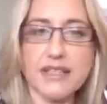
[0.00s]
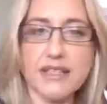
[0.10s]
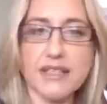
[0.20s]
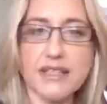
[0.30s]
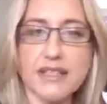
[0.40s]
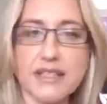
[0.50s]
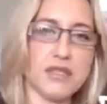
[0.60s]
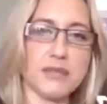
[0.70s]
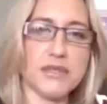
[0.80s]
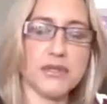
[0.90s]
There's no
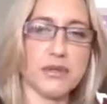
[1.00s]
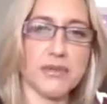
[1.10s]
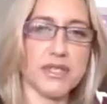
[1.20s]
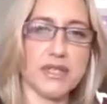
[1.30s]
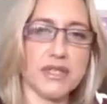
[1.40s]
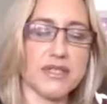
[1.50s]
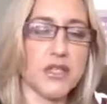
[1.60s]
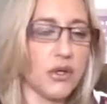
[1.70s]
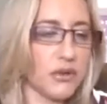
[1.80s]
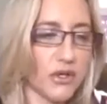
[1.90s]
subscription. There's
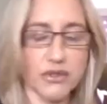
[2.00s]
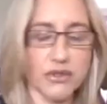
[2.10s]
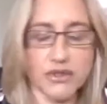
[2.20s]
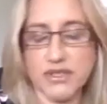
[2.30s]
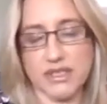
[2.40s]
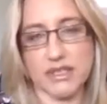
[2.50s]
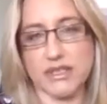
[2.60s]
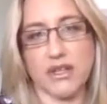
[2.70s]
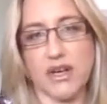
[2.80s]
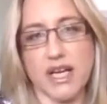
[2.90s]
no cost to the
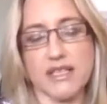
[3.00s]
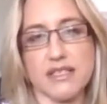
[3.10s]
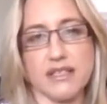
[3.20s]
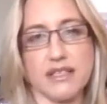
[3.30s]
client.